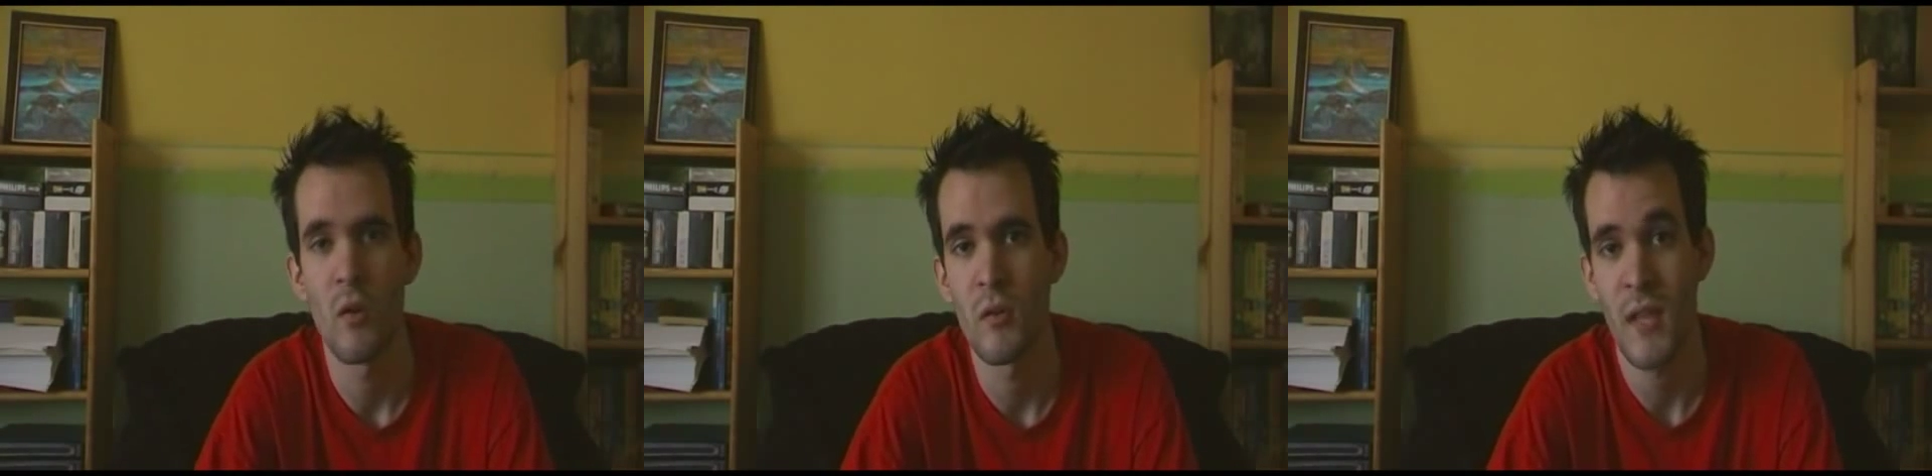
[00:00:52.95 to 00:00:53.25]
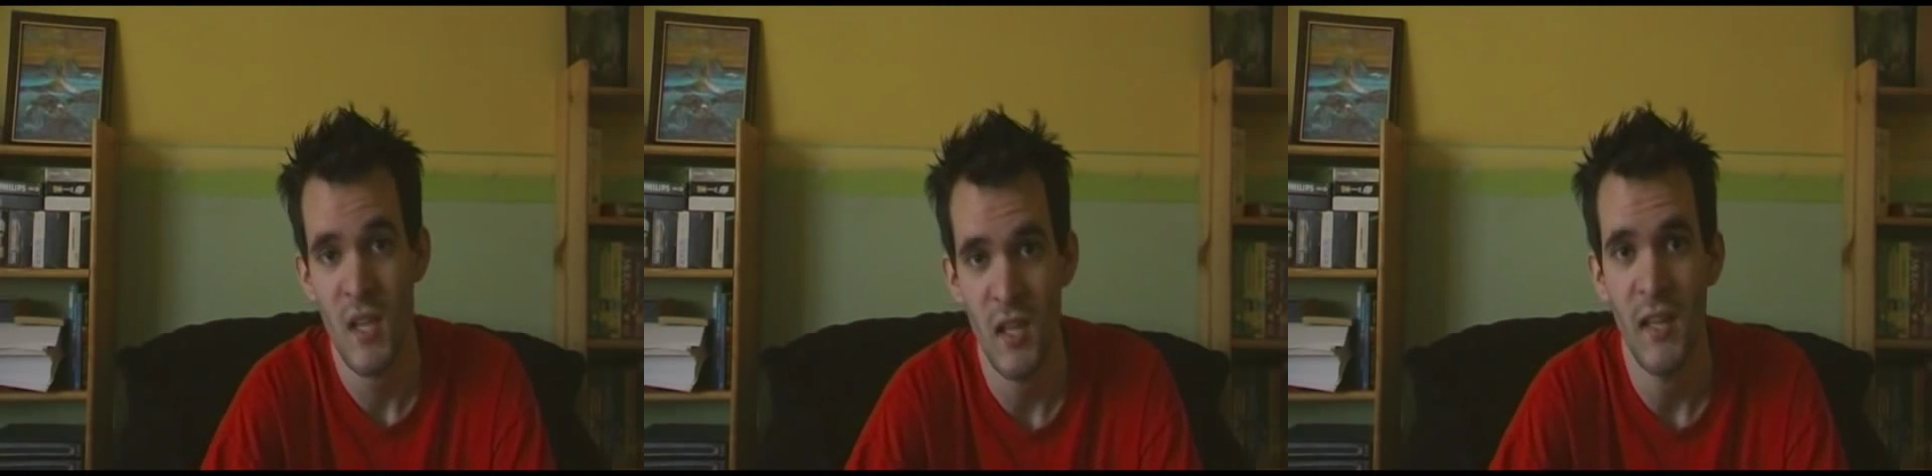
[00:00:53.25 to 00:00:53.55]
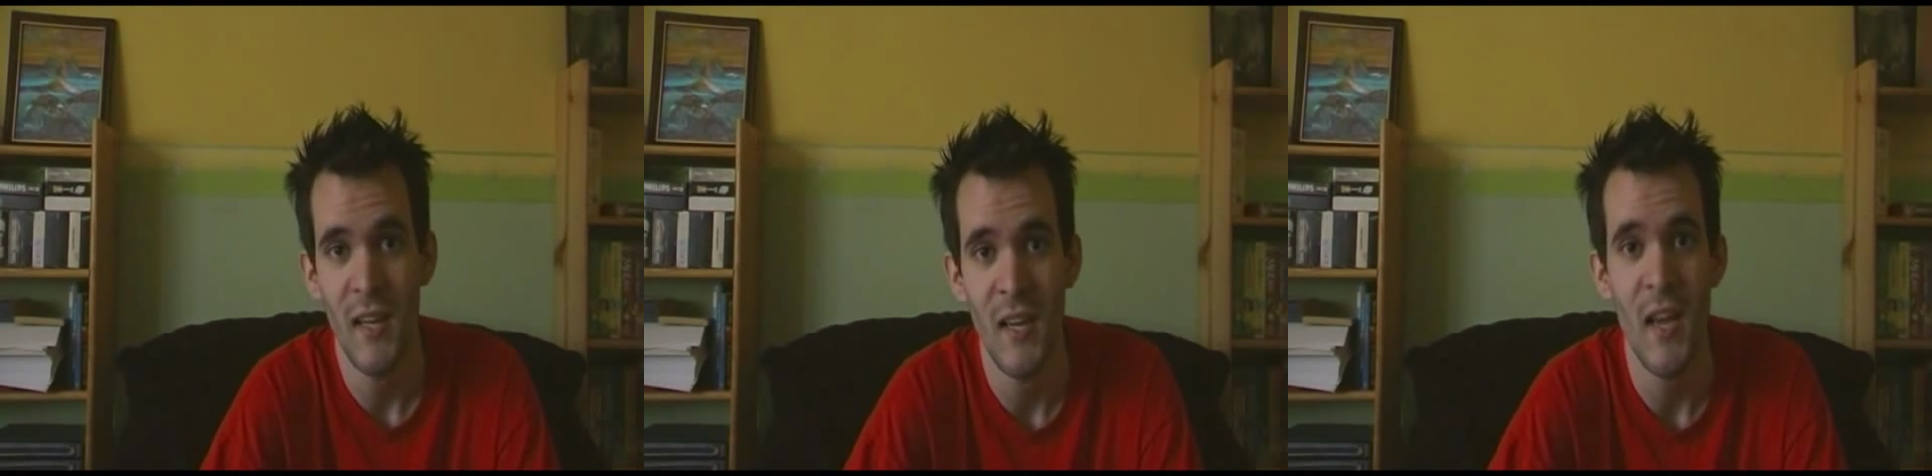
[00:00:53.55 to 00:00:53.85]
you're
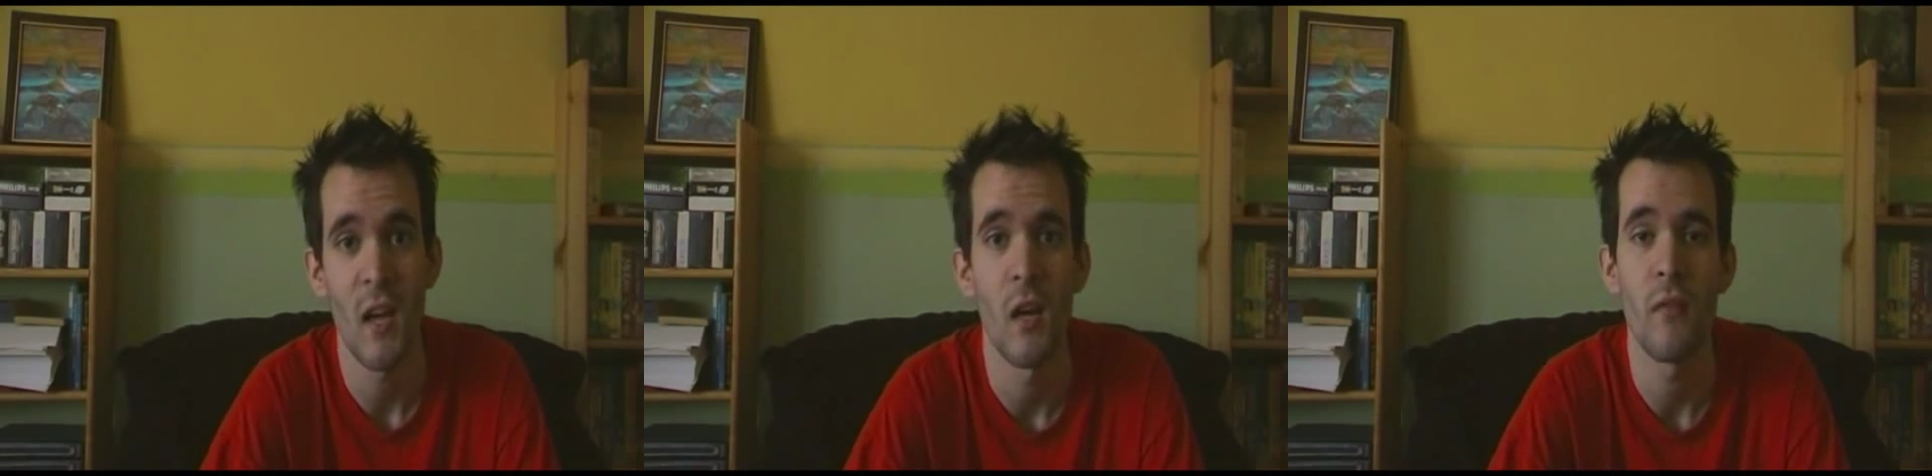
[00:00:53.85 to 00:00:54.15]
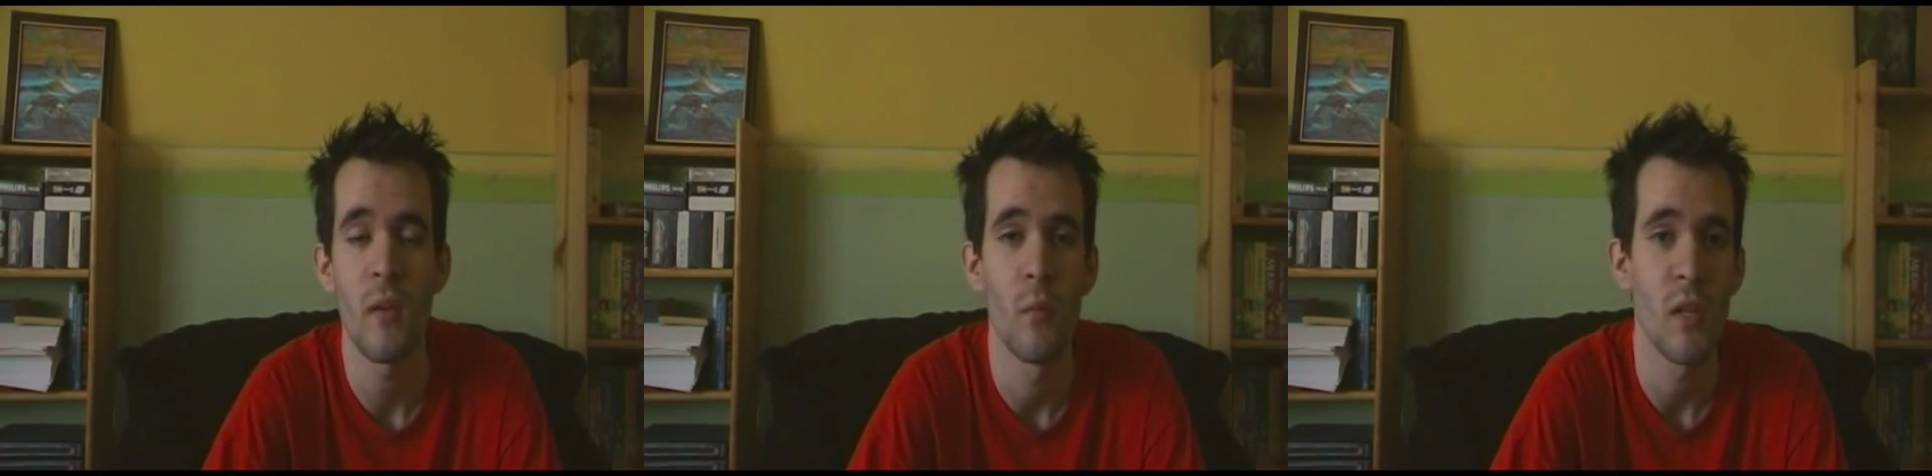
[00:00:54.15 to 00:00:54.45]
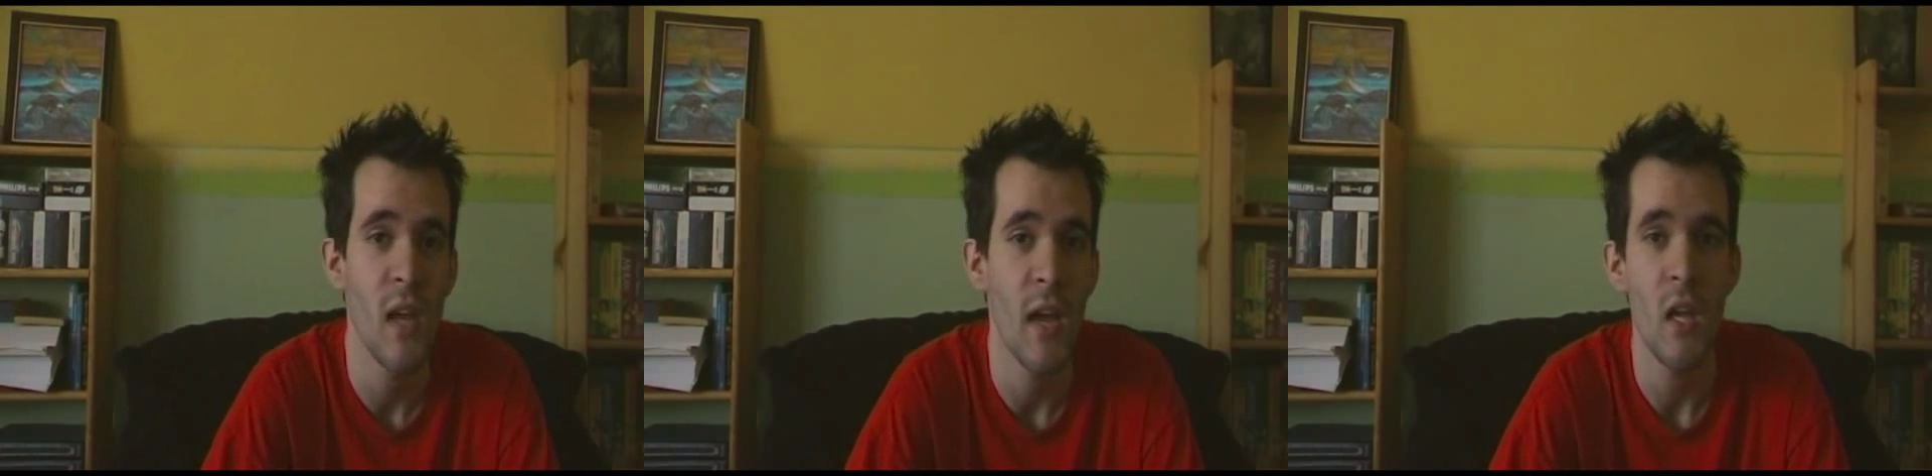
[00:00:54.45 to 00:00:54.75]
taking in air, like the
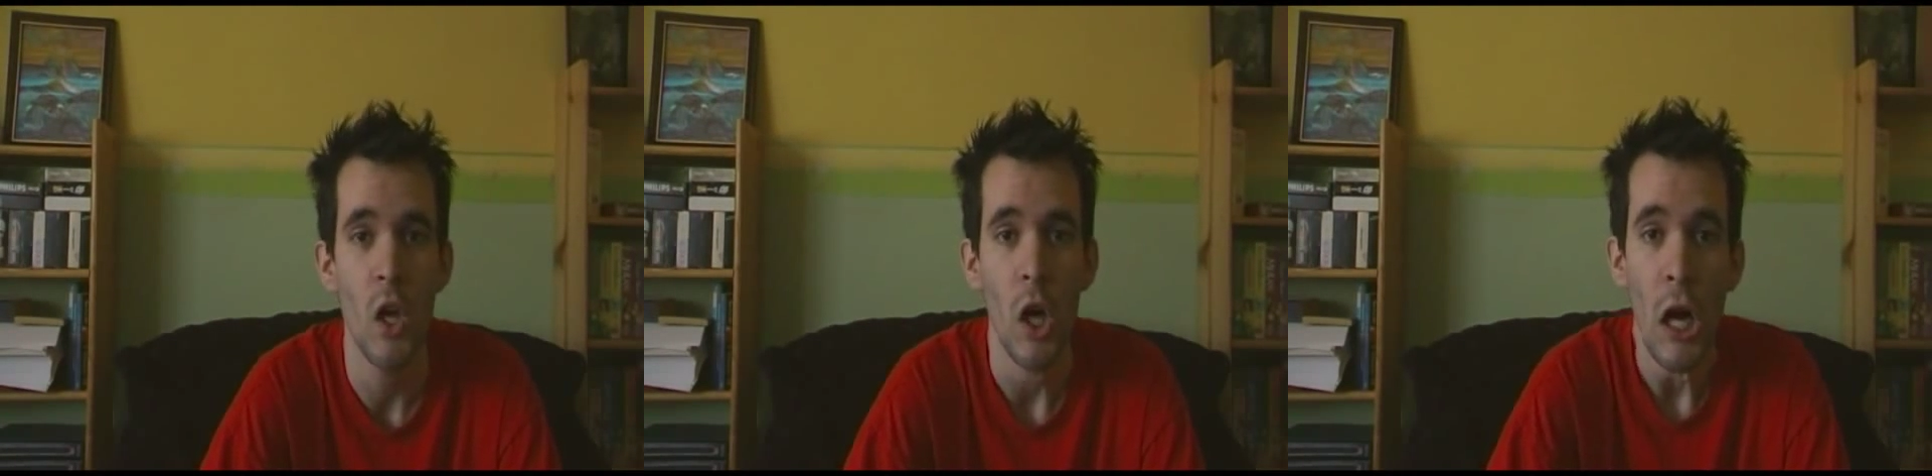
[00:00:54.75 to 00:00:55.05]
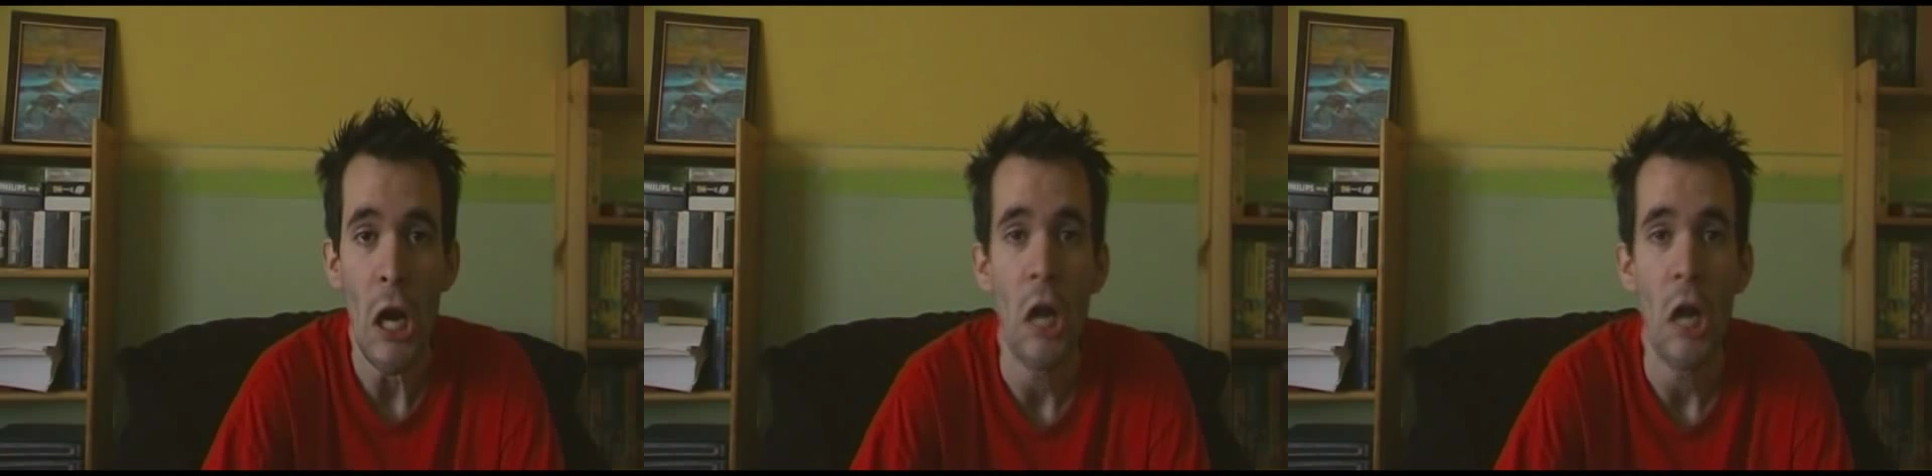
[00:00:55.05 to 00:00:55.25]
inward K,